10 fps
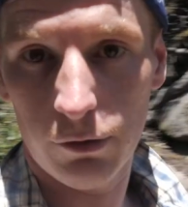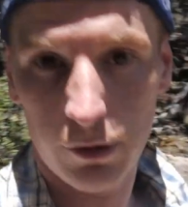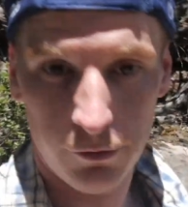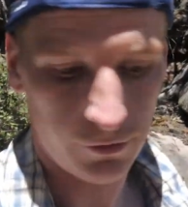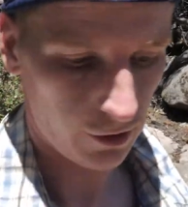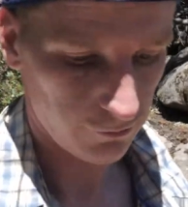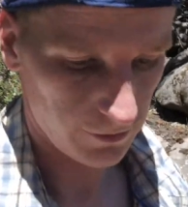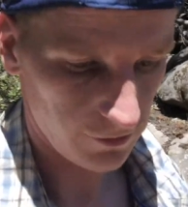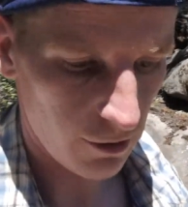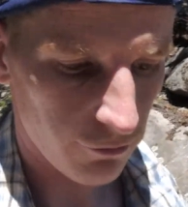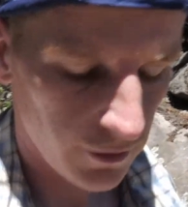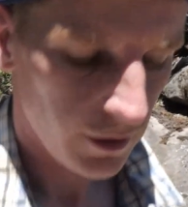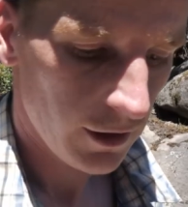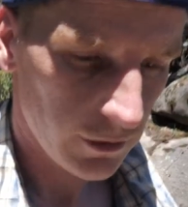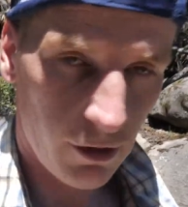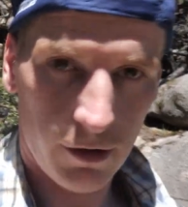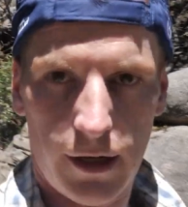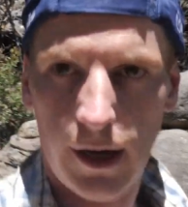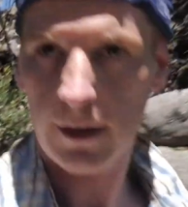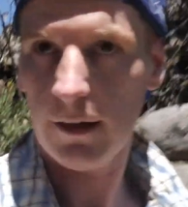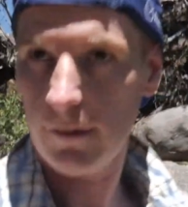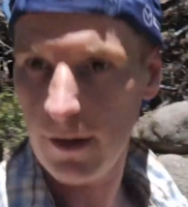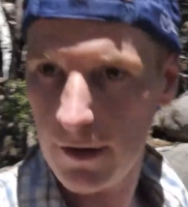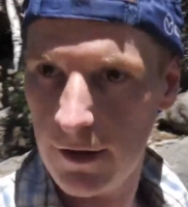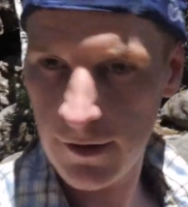nearly fell over myself. Lauren can't get down.